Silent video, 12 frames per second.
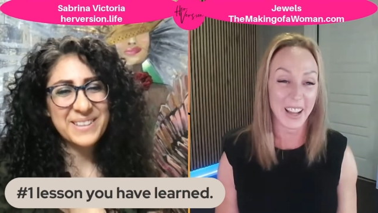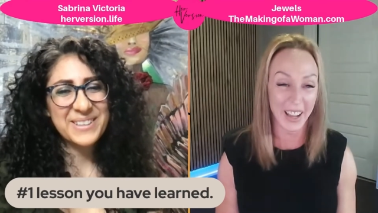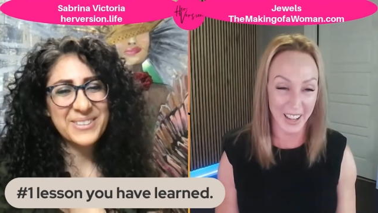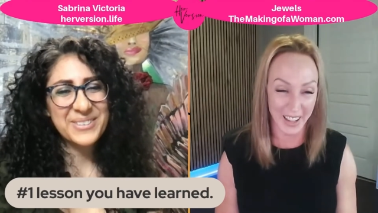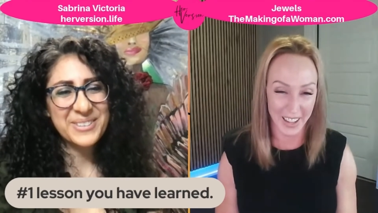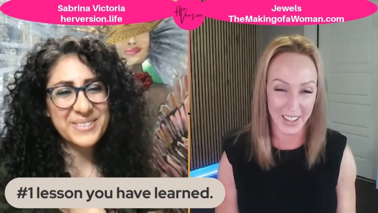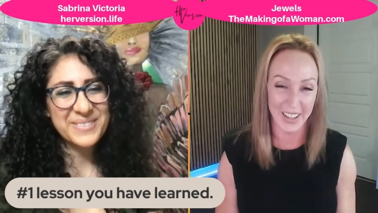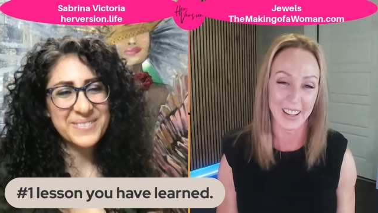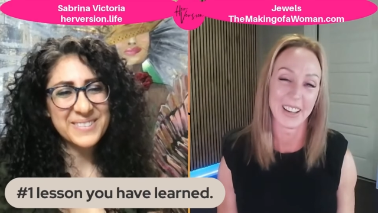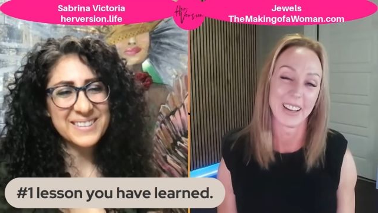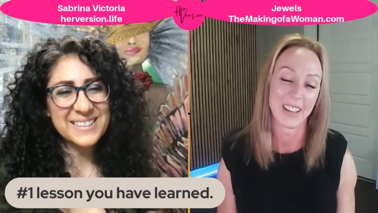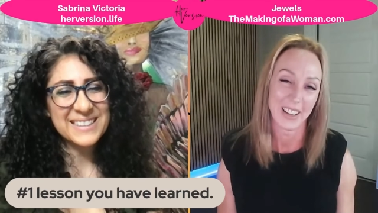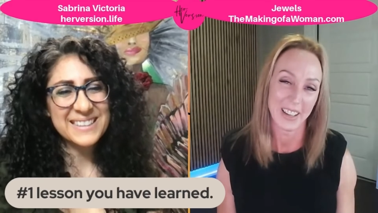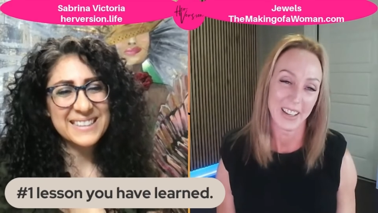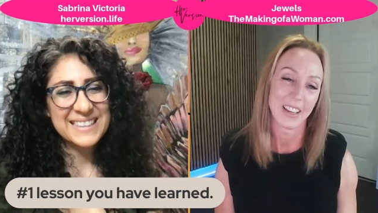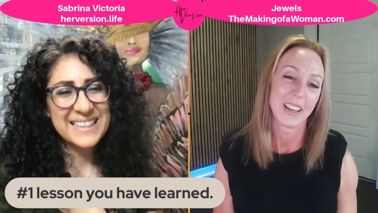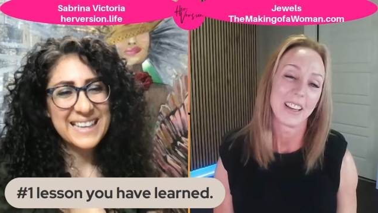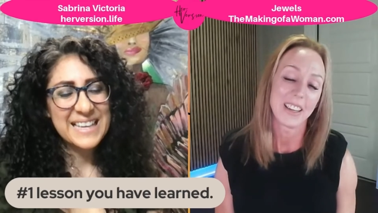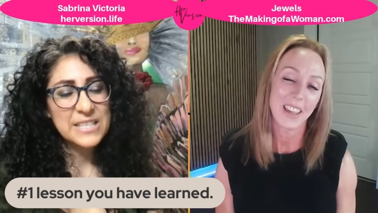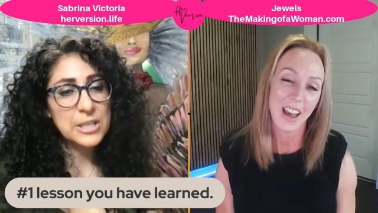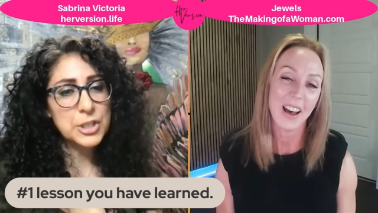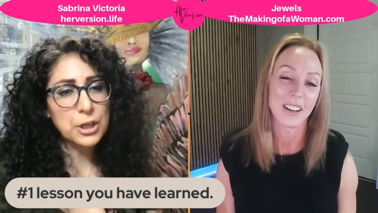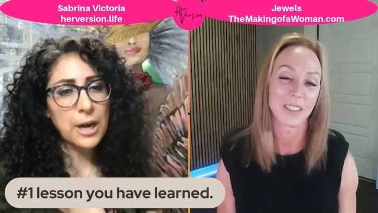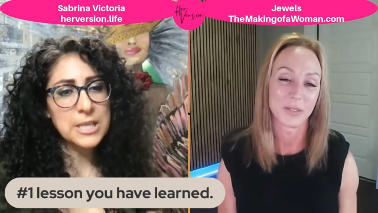Speaker 1: Beautiful. Yeah.
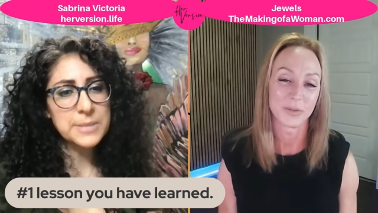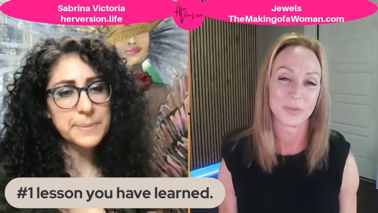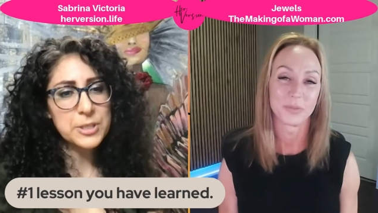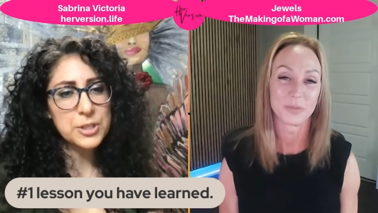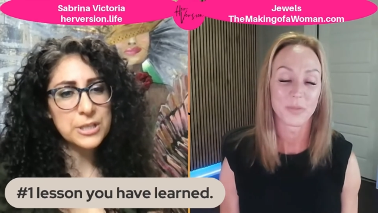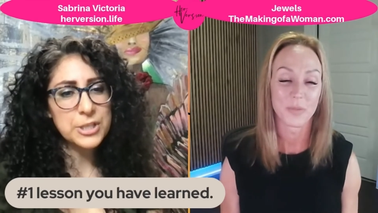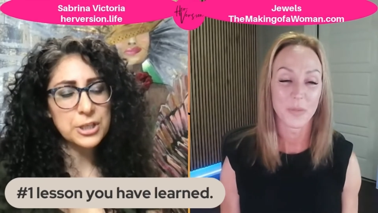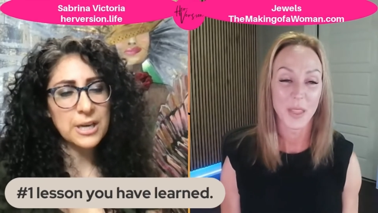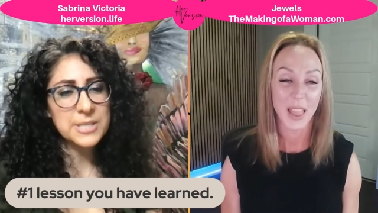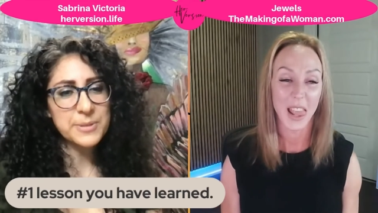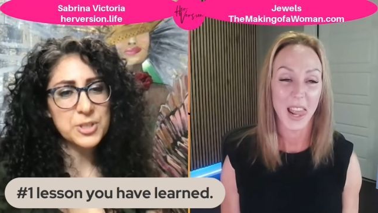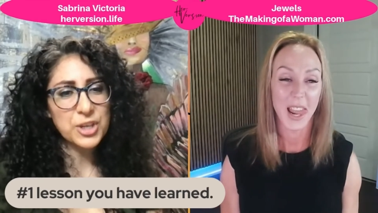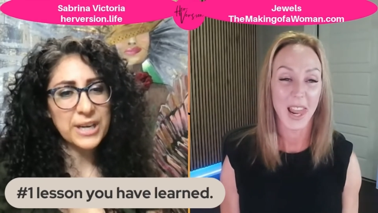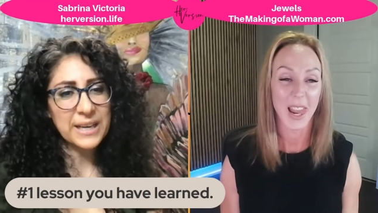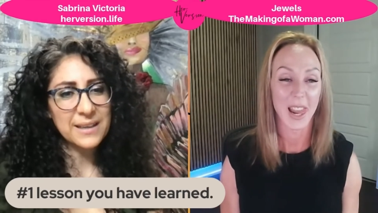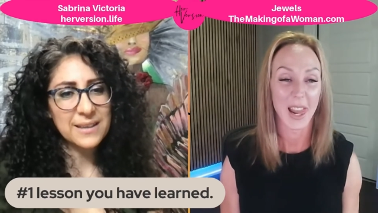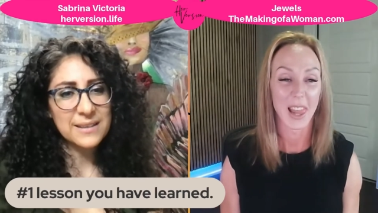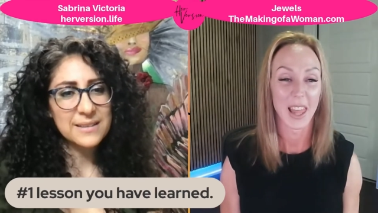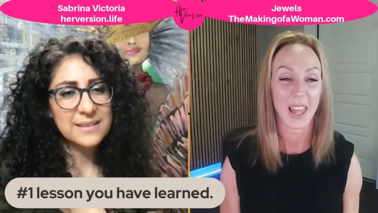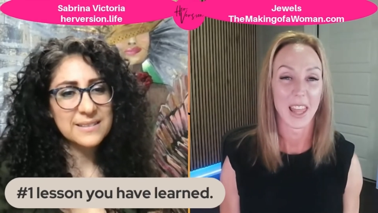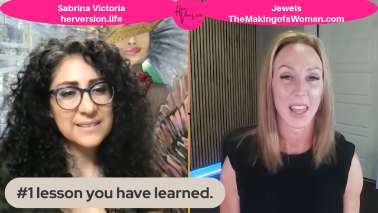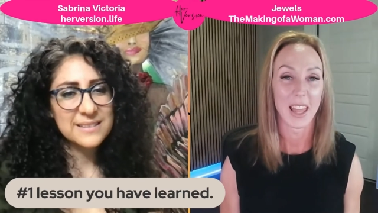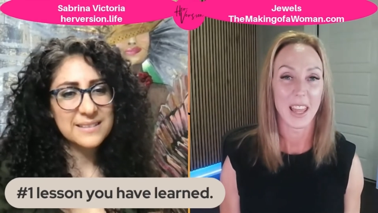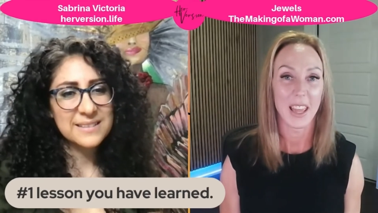Does your
Speaker 2: husband does your husband drink?
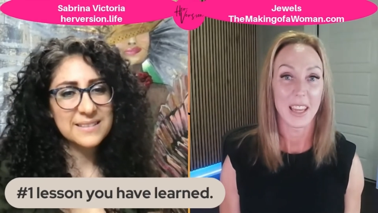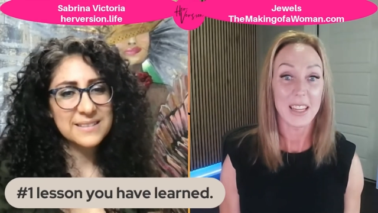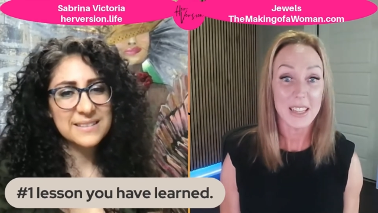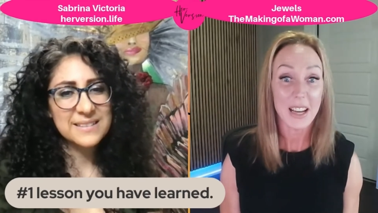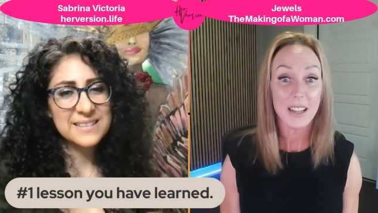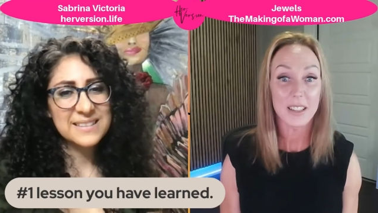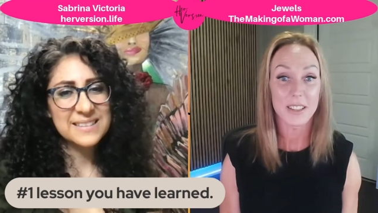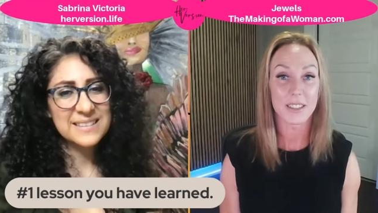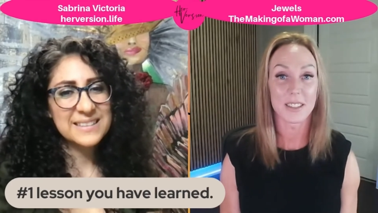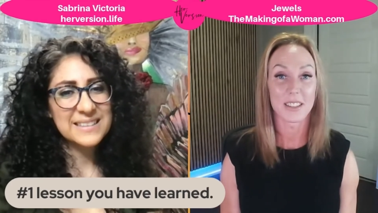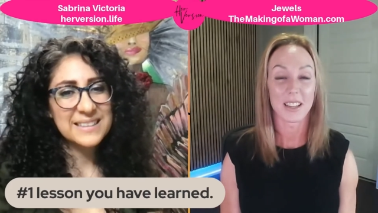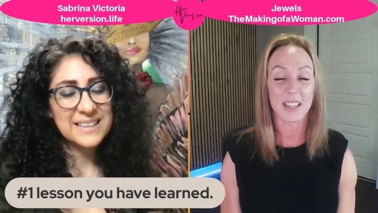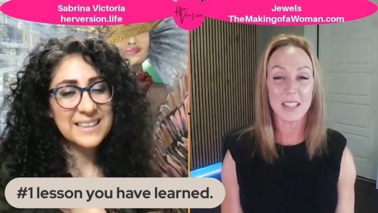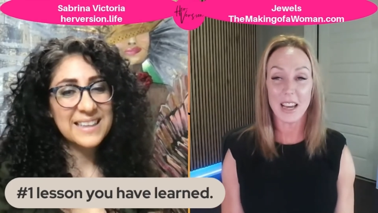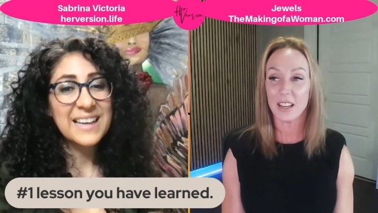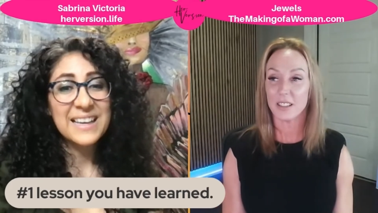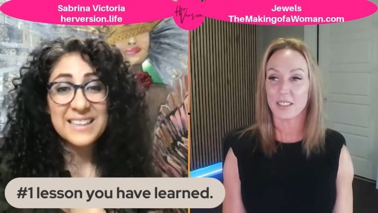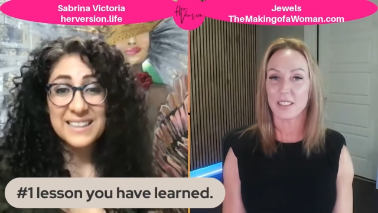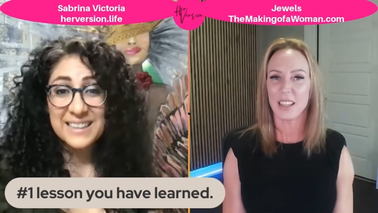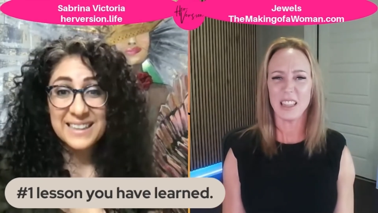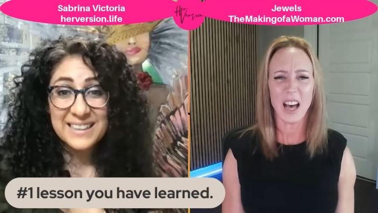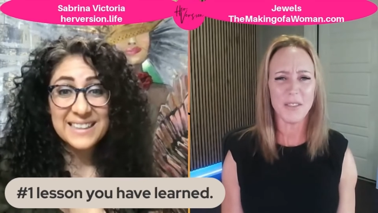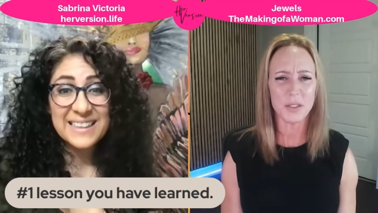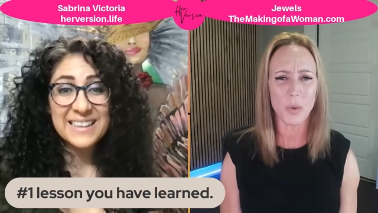
Speaker 1: He does. He does. He
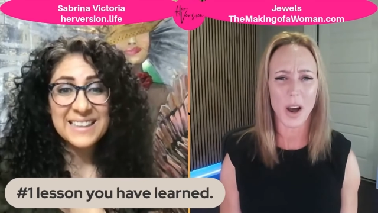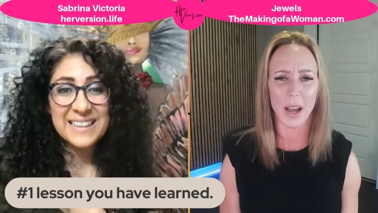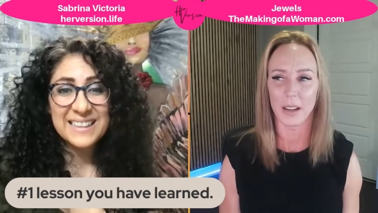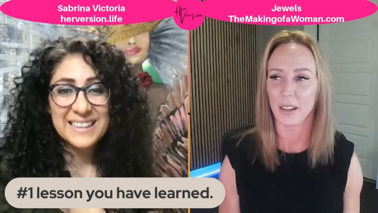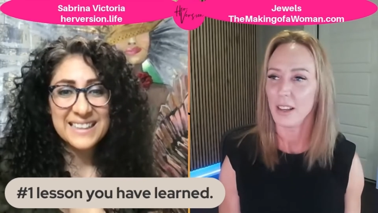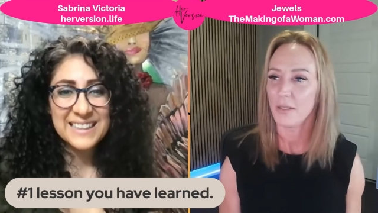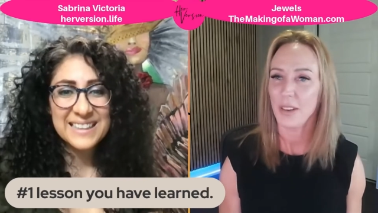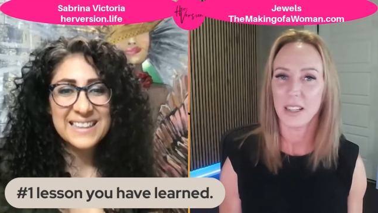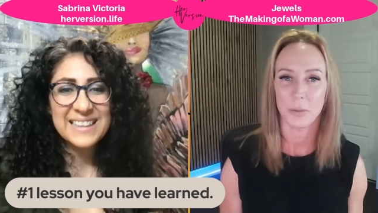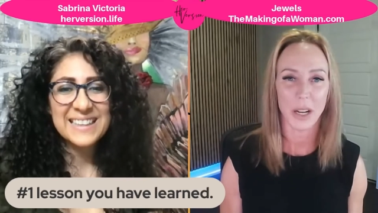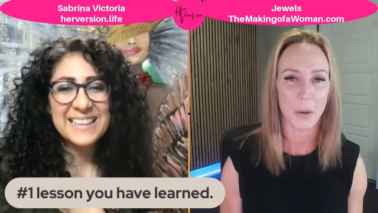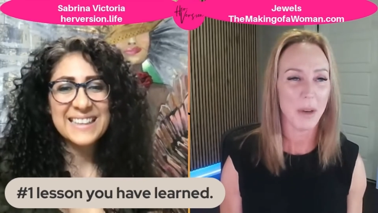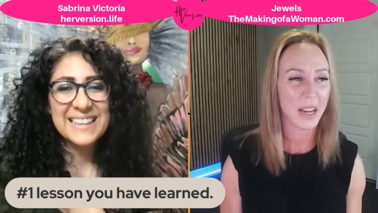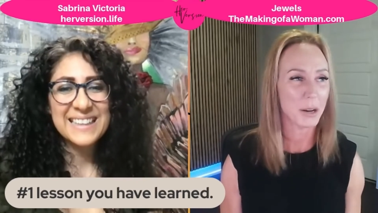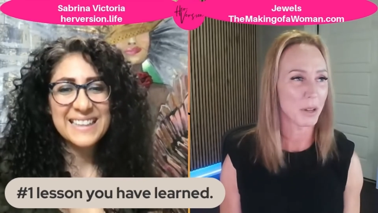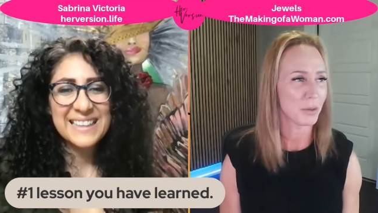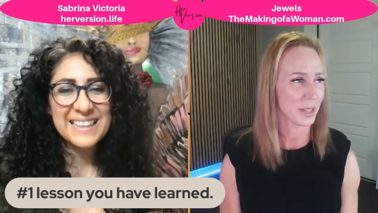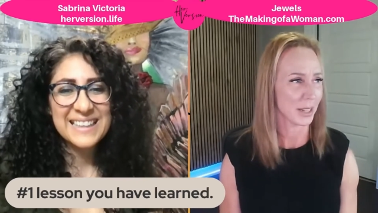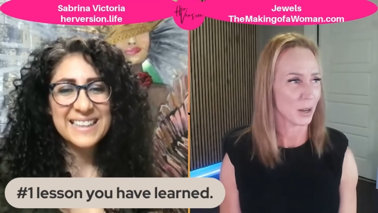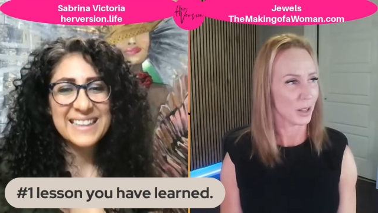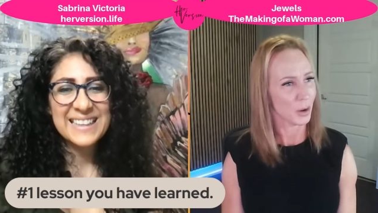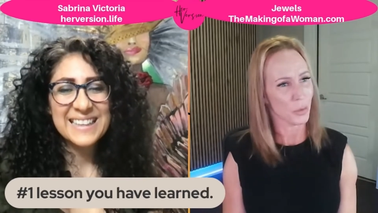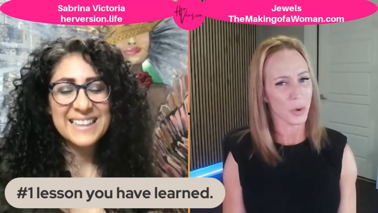loves wine. In fact, when I met him, he was like a, a